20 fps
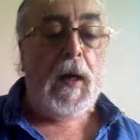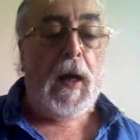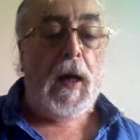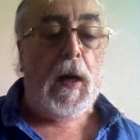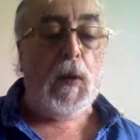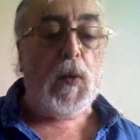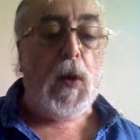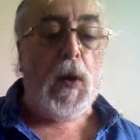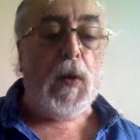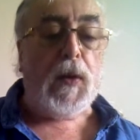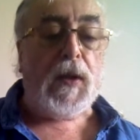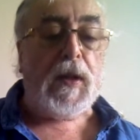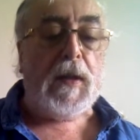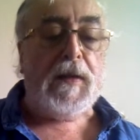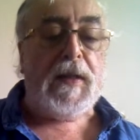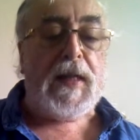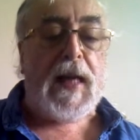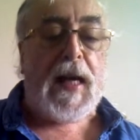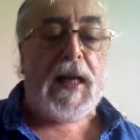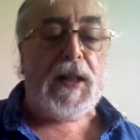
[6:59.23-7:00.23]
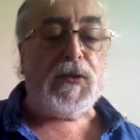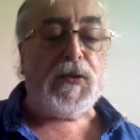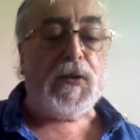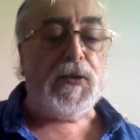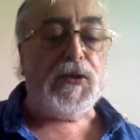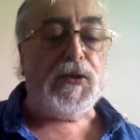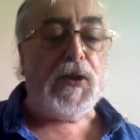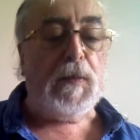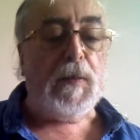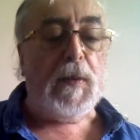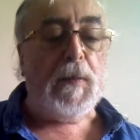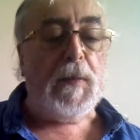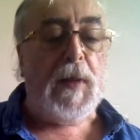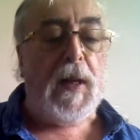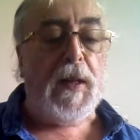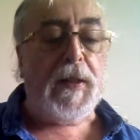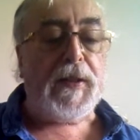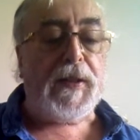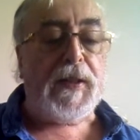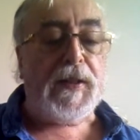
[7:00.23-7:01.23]
woke at the Astral
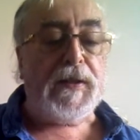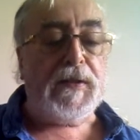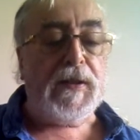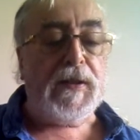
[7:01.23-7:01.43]
Supermarket